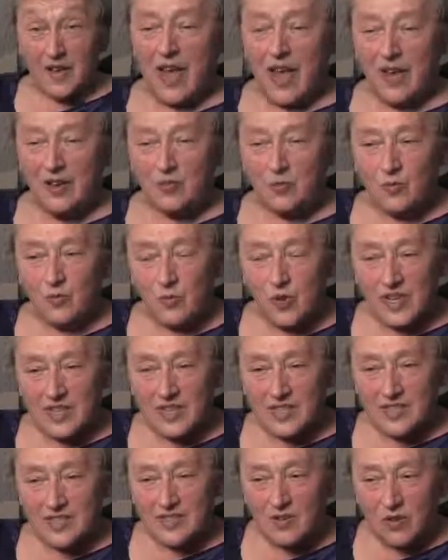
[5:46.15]
And what
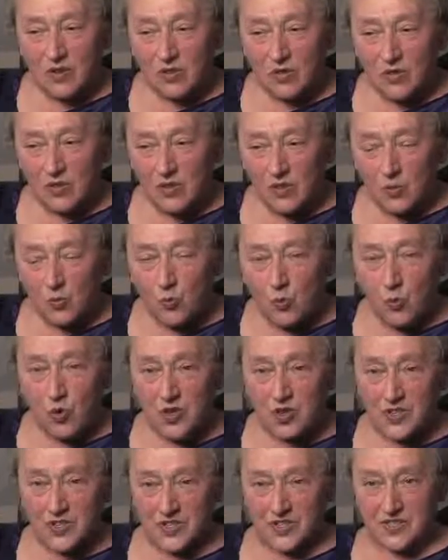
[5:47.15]
is
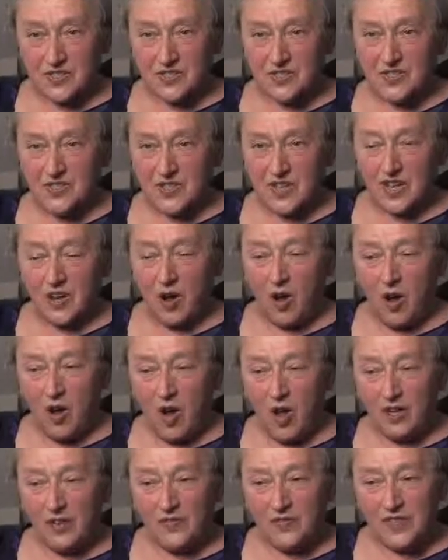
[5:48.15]
worse is that
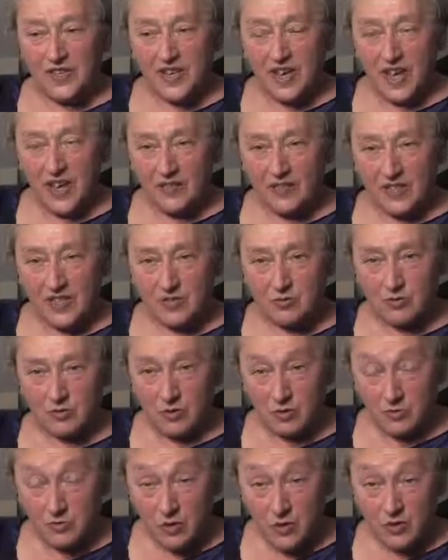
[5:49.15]
all of the evidence
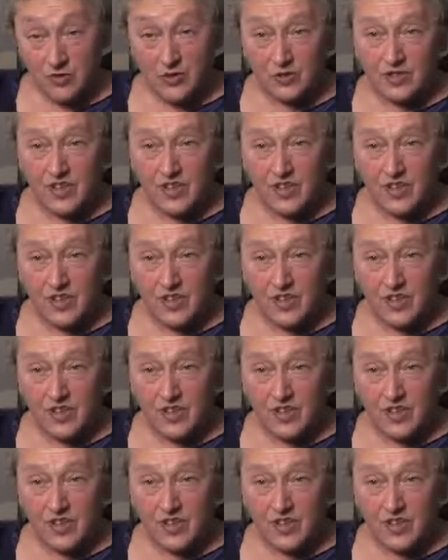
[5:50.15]
was removed.